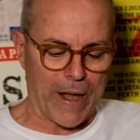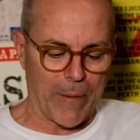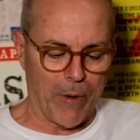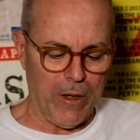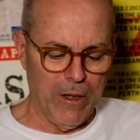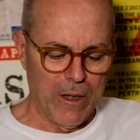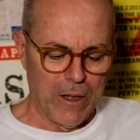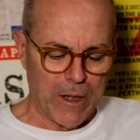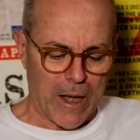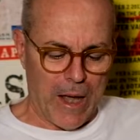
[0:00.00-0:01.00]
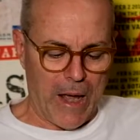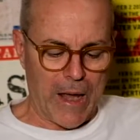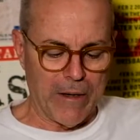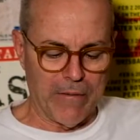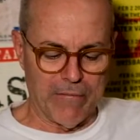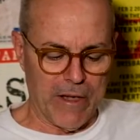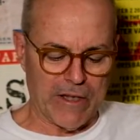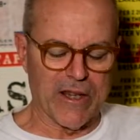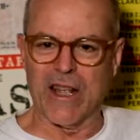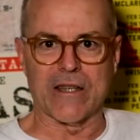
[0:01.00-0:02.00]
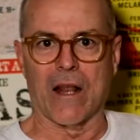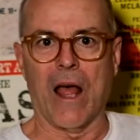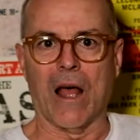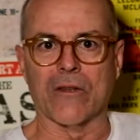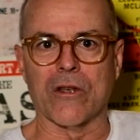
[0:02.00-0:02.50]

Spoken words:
camera, and it's an SLR.